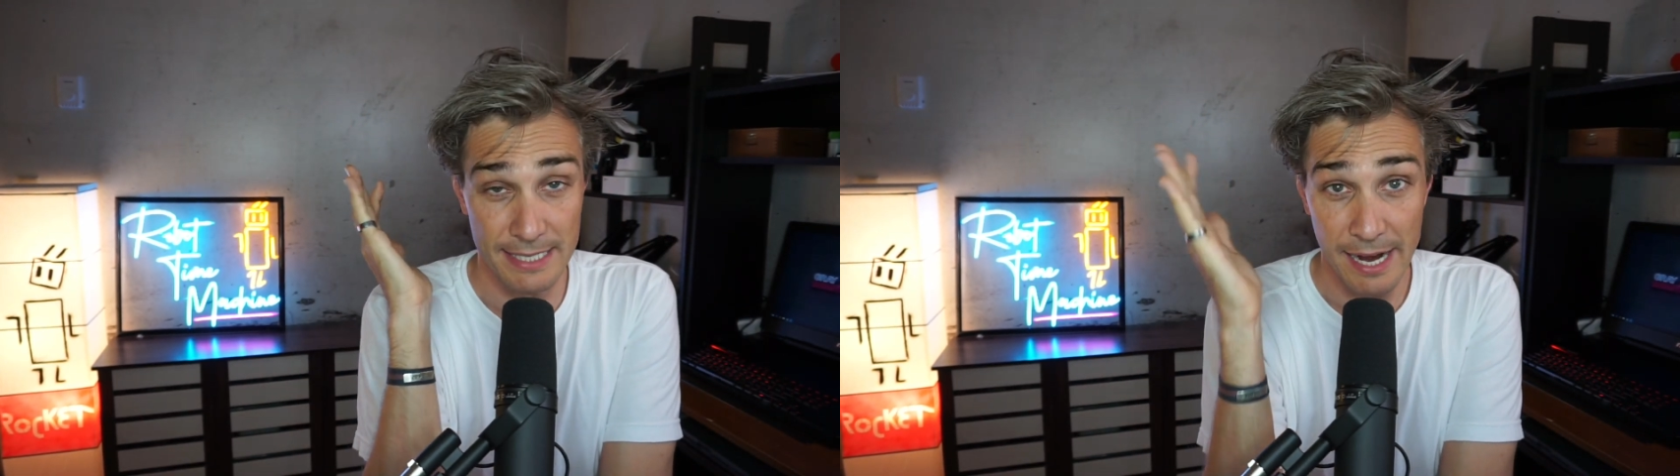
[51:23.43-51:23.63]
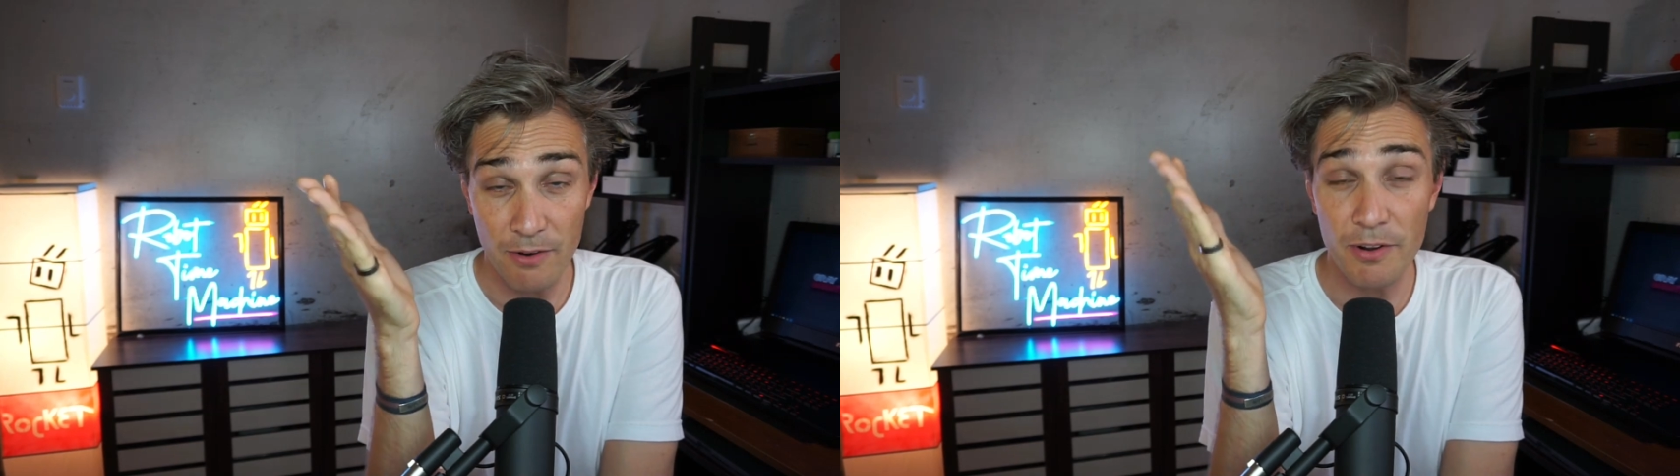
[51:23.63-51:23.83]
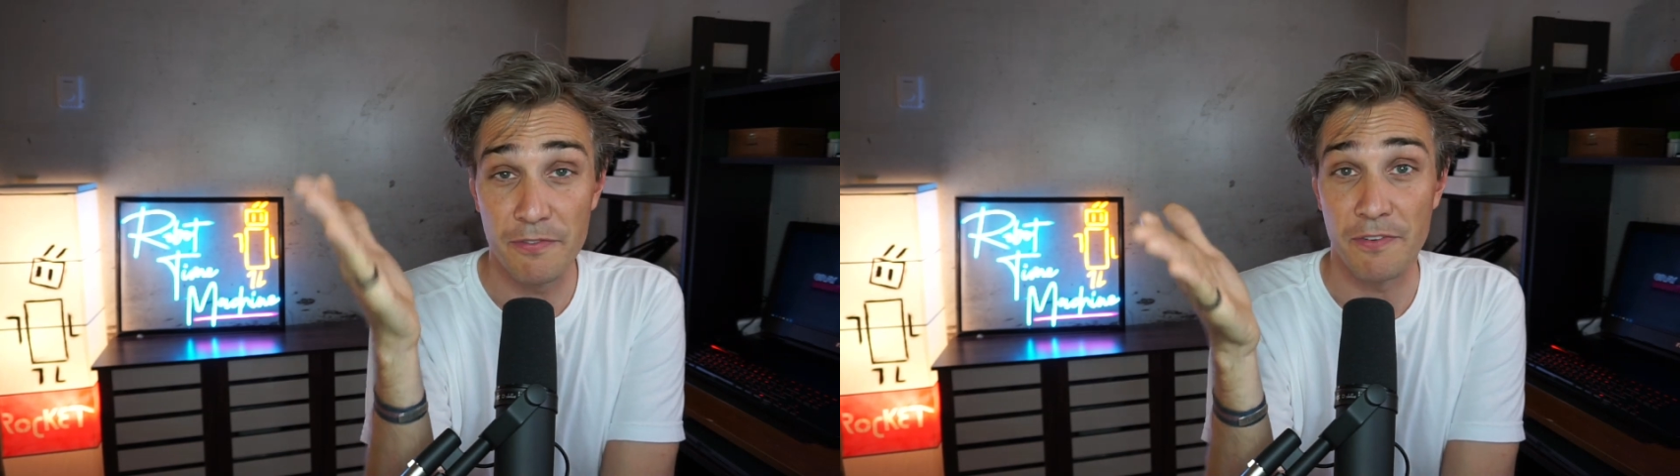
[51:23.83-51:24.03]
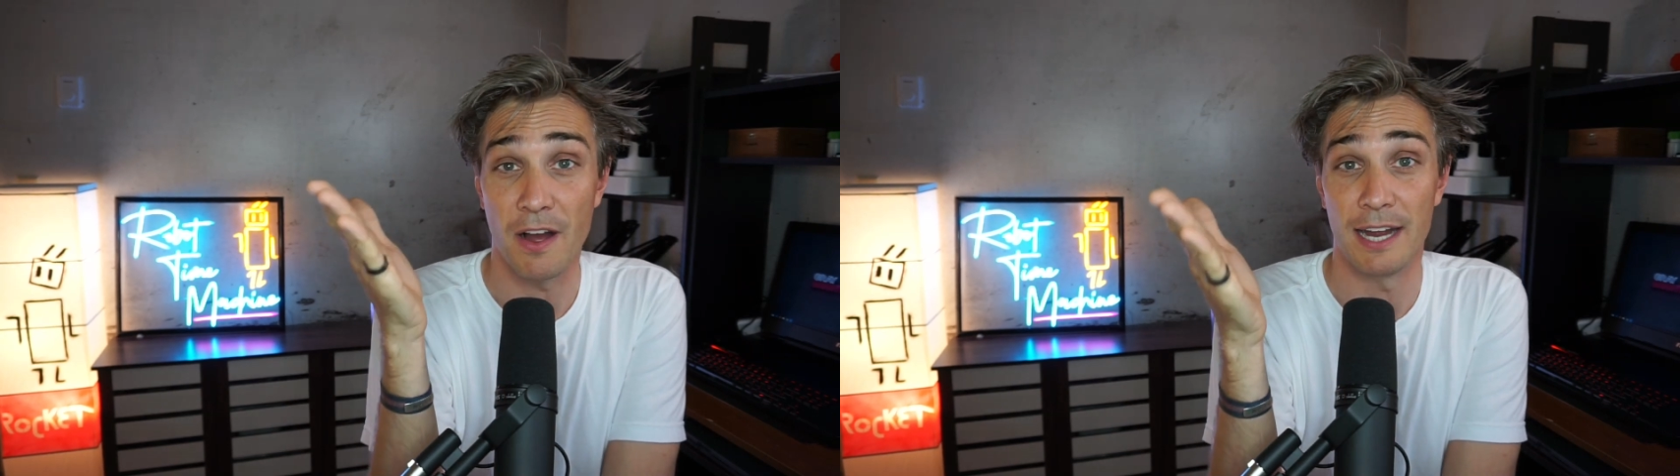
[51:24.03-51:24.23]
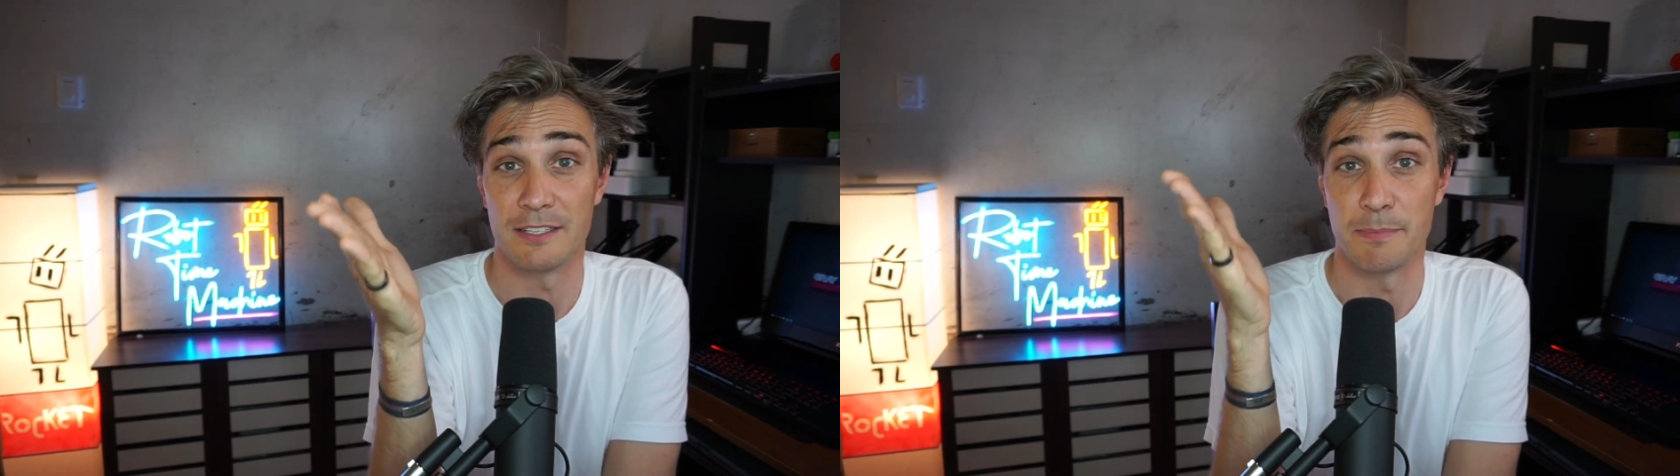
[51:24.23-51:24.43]

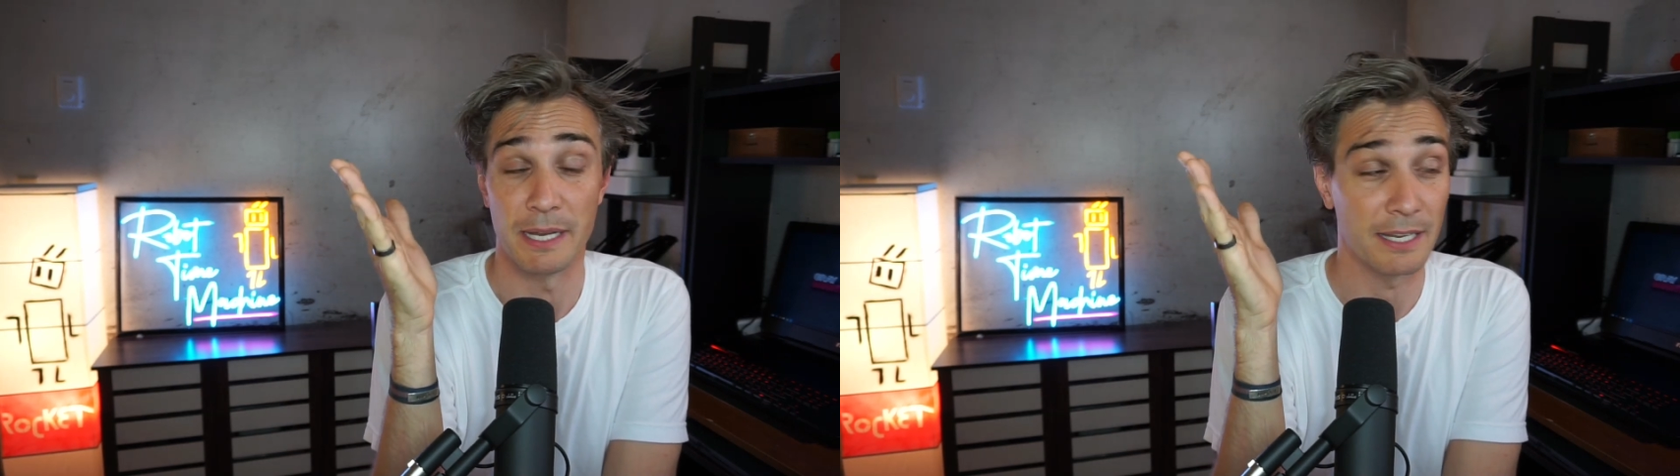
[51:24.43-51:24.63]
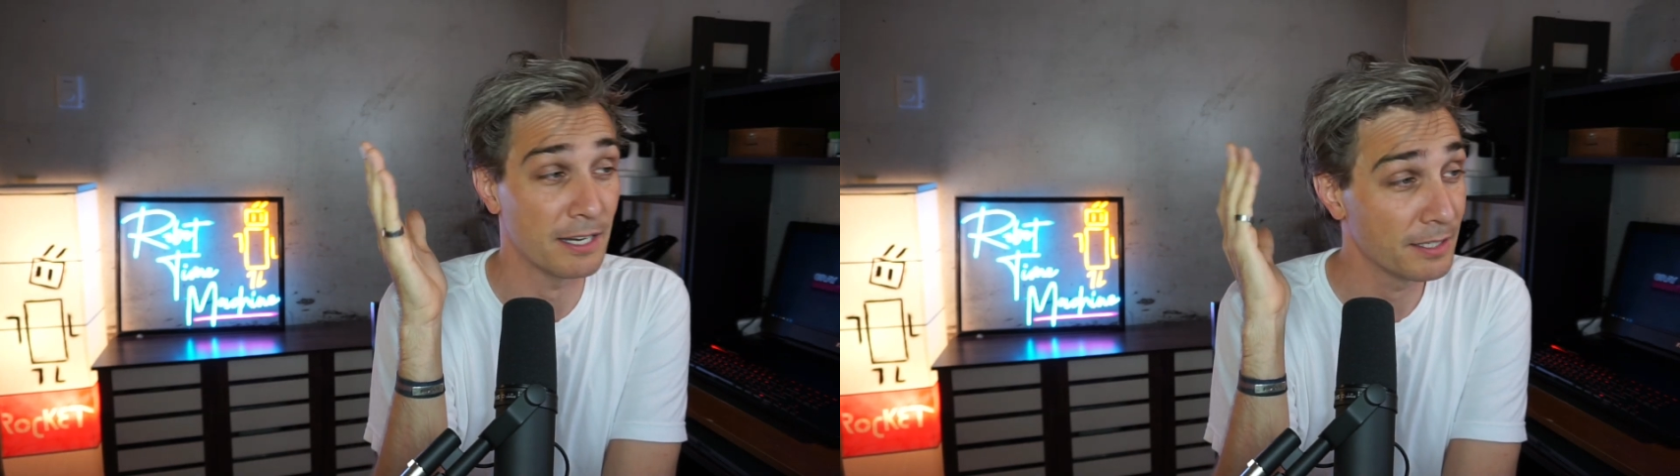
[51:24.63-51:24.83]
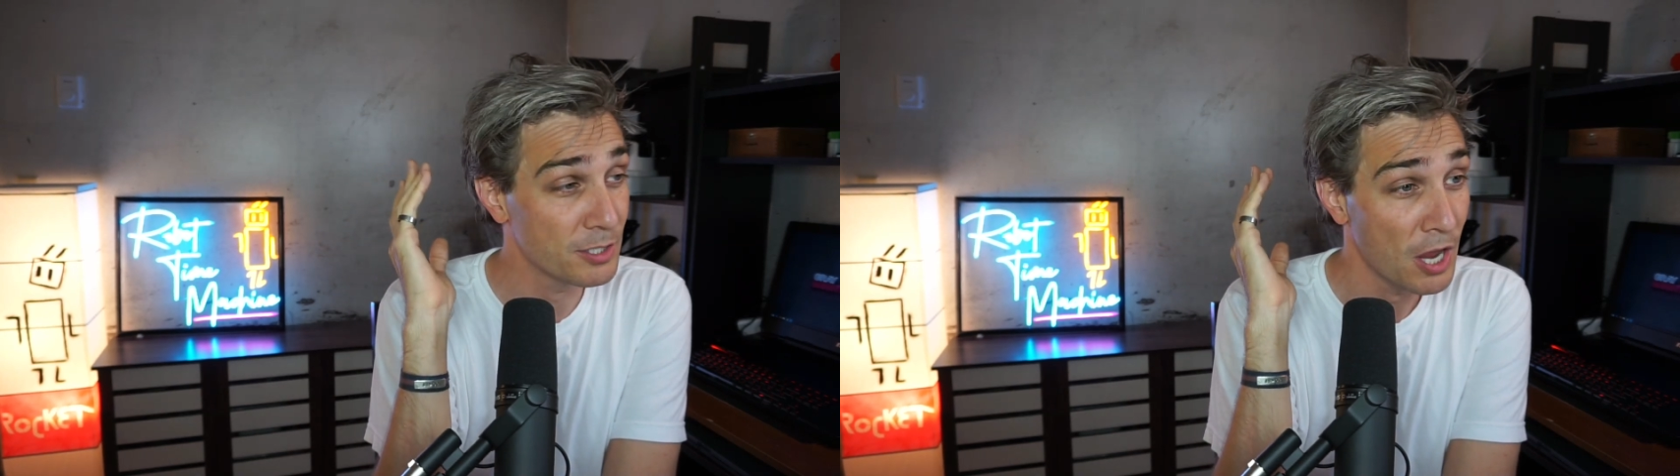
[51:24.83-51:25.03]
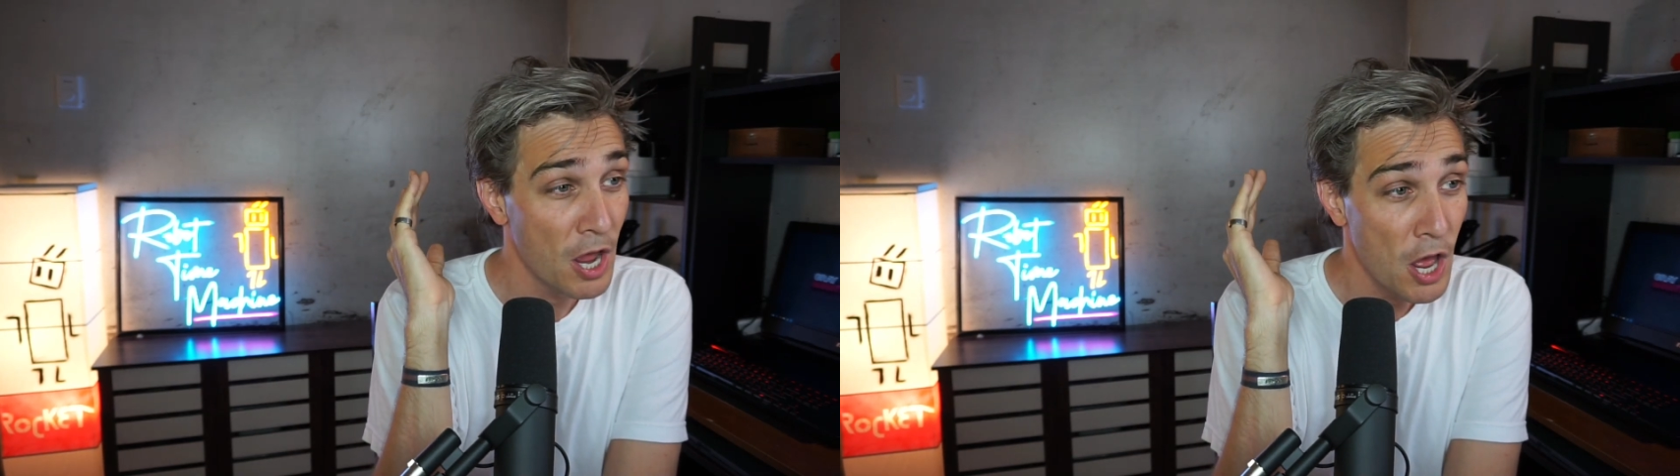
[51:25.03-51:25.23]
terrifies me because